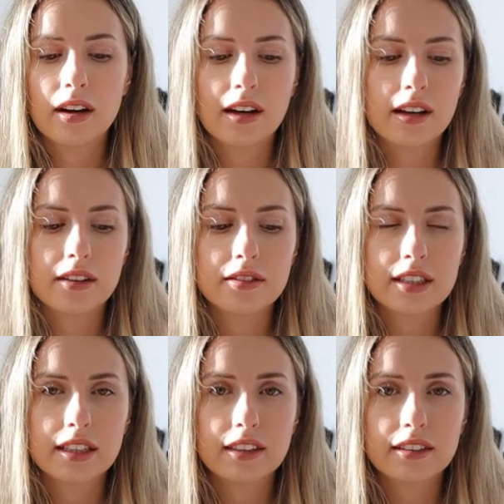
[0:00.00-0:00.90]
I've
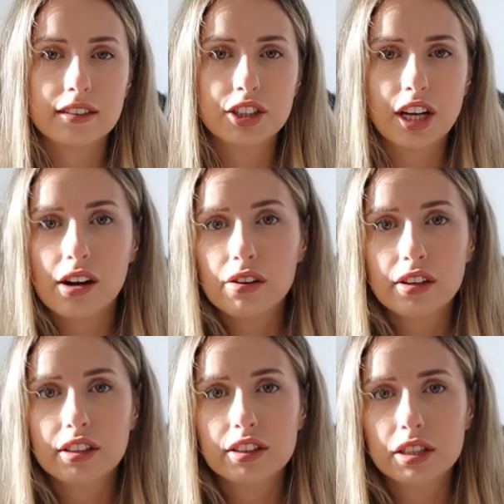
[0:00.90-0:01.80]
taken a
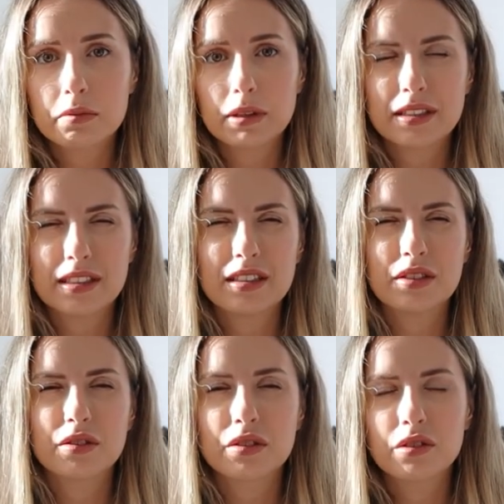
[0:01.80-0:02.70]
shower just because I
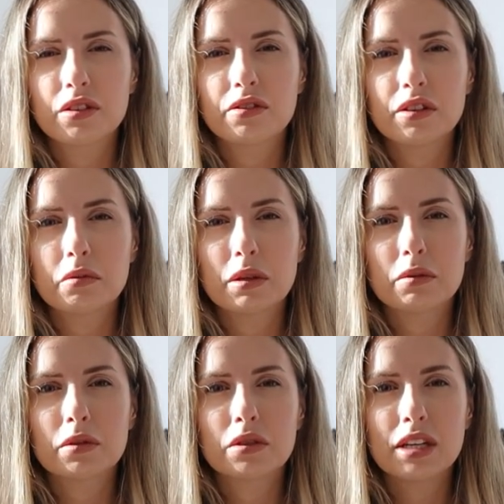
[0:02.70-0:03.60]
don't know if I'll be
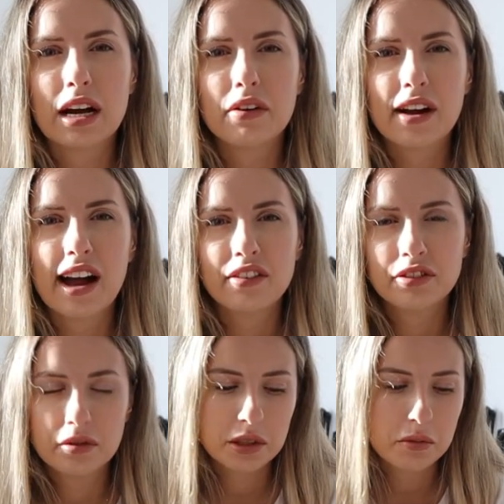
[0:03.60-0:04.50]
able to shower
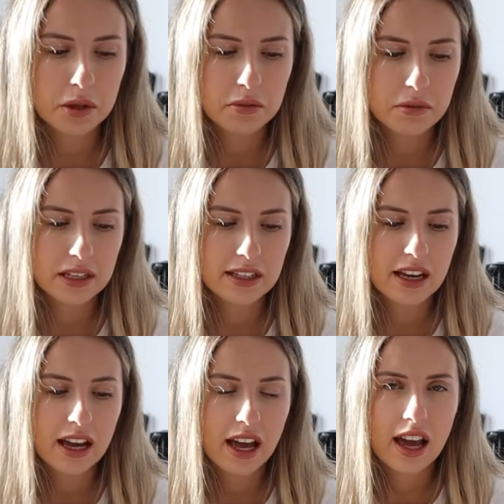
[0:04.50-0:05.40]
after my appointment.
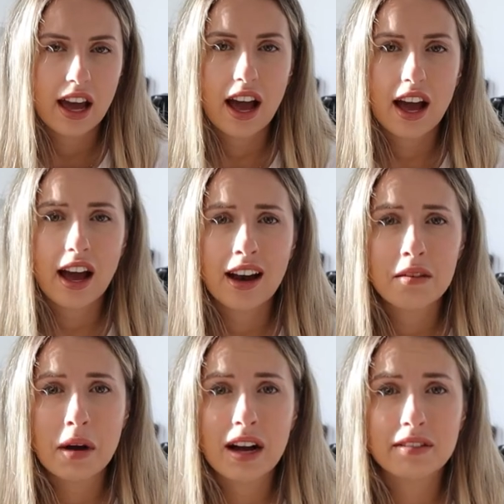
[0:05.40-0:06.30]
And
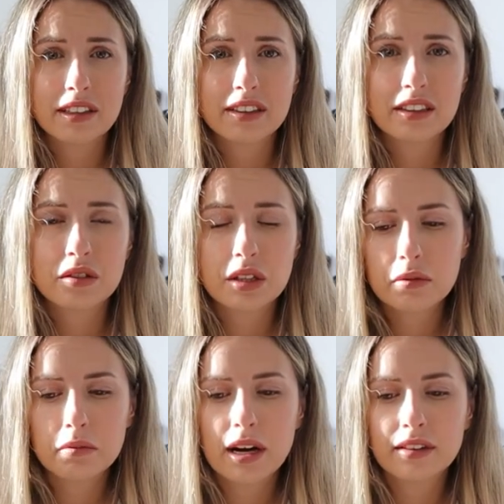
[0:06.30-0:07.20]
I'm having a
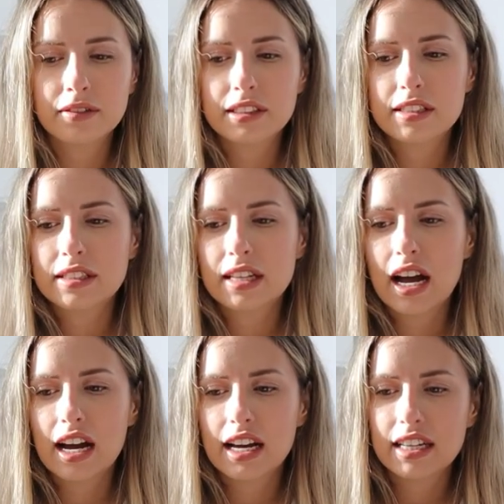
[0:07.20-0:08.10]
quick breakfast.
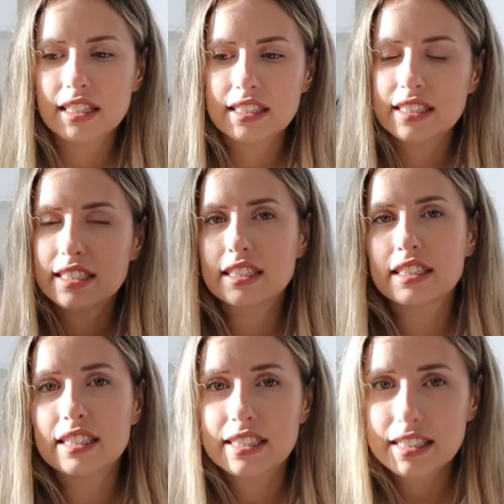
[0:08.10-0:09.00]
I
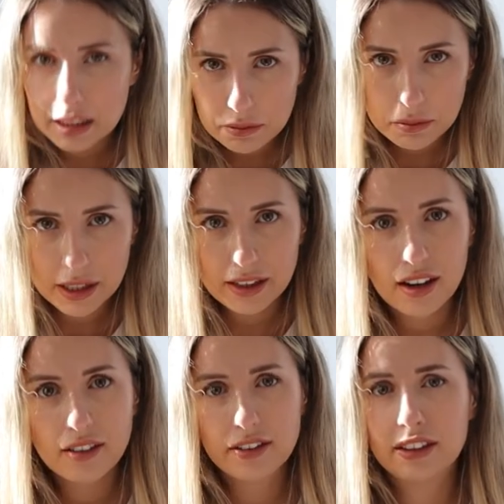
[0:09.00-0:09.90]
skipped my
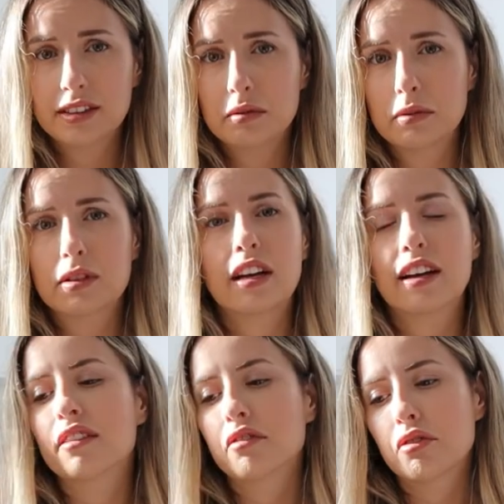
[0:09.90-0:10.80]
coffee this
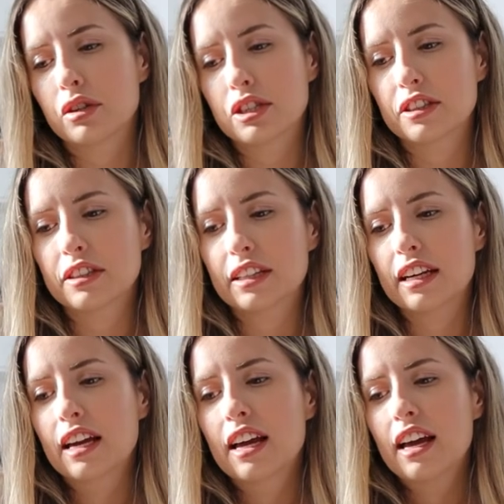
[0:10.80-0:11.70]
morning,
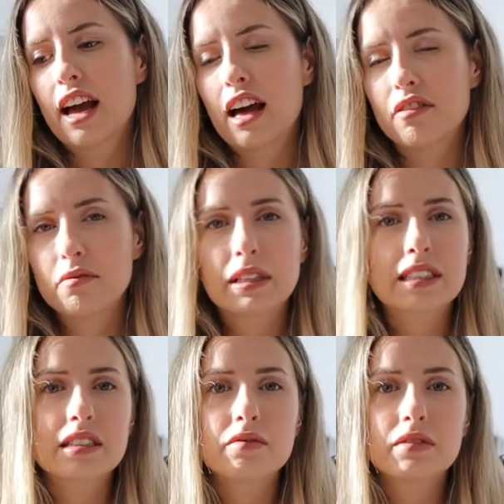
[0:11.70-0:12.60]
unfortunately. I've
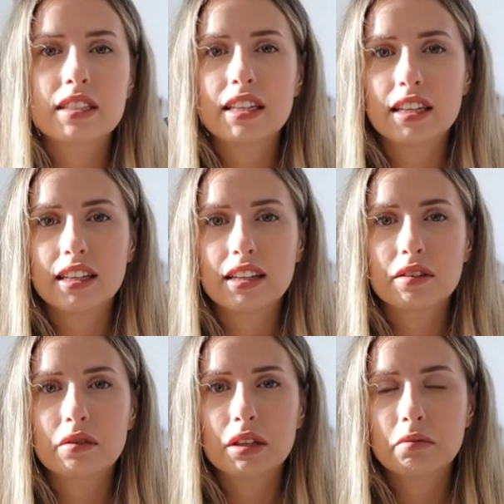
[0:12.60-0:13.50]
made some
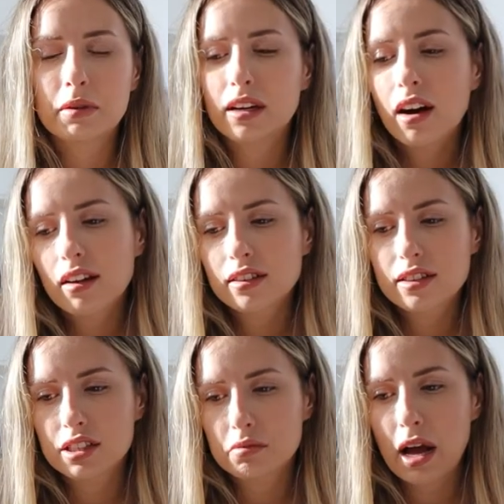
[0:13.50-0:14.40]
tea with my
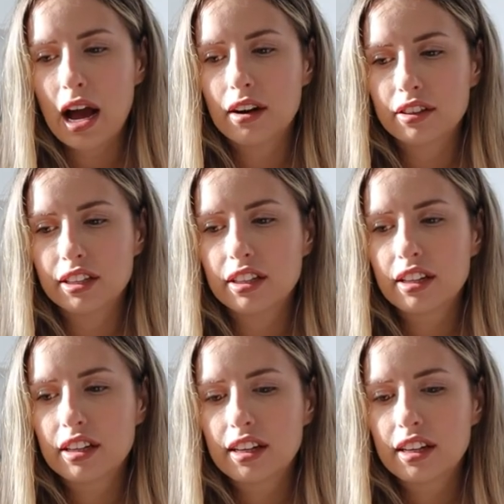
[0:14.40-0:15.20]
collagen powder